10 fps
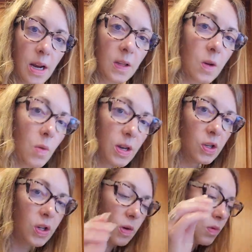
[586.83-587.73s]
it's going
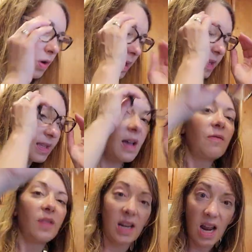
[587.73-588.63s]
to cook
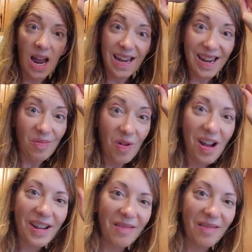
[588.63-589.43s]
itself. And I can walk